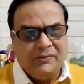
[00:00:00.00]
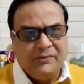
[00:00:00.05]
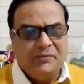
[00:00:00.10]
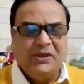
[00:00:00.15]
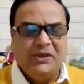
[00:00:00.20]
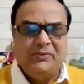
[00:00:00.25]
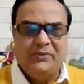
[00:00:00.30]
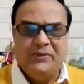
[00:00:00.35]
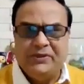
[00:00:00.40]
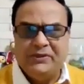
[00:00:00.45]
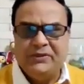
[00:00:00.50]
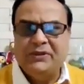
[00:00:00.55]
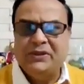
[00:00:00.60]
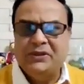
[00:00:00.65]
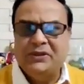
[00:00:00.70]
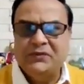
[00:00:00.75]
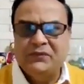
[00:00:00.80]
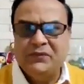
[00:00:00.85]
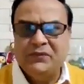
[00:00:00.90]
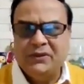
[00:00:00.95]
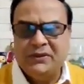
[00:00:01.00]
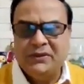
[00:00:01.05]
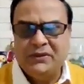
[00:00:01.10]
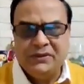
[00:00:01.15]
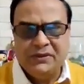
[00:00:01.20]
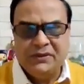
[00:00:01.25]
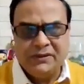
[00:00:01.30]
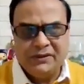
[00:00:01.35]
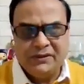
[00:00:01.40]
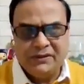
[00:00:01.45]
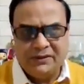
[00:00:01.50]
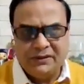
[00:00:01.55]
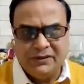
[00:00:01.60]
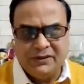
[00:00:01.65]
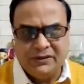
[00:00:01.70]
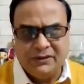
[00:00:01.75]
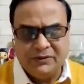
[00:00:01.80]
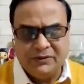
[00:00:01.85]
may be transferred to